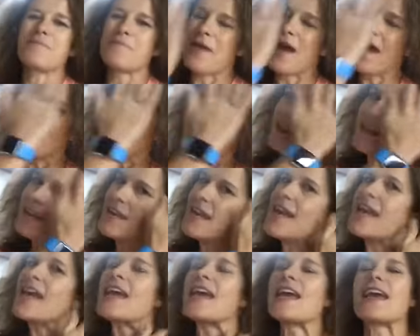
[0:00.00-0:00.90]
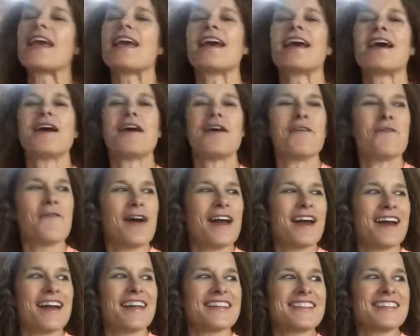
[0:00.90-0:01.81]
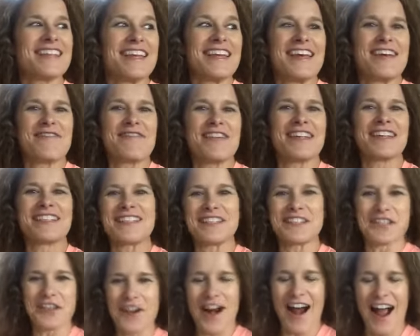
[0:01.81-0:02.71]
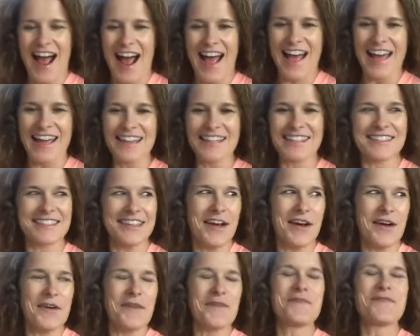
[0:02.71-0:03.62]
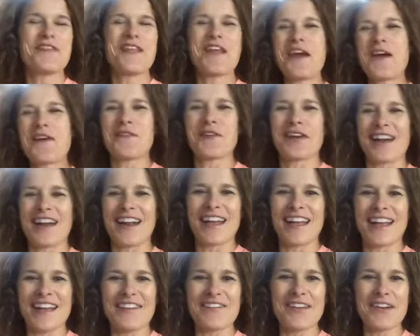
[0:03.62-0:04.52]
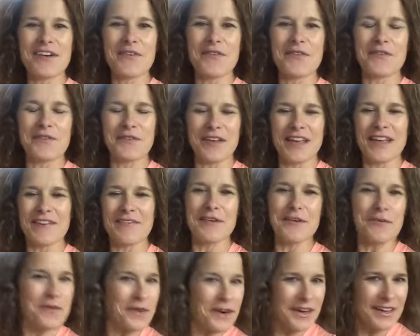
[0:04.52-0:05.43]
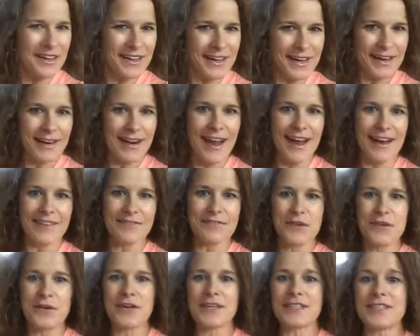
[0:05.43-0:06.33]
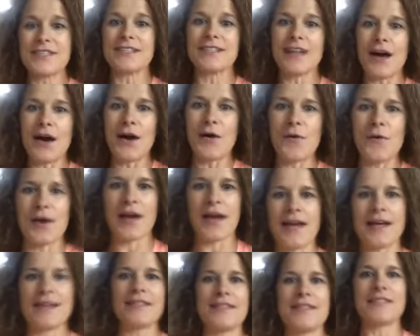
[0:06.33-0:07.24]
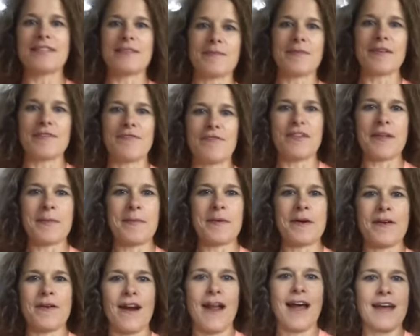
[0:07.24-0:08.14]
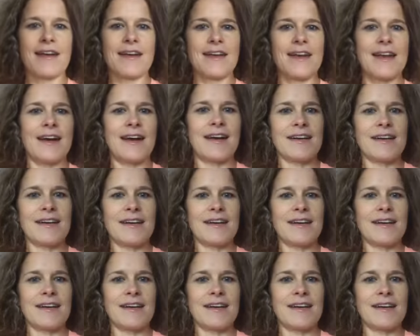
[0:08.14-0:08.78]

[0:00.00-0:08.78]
Megan King wanted us to give this a try, so we're gonna give it a give it a whirl here, and of course, as always, I'm gonna flip it around here.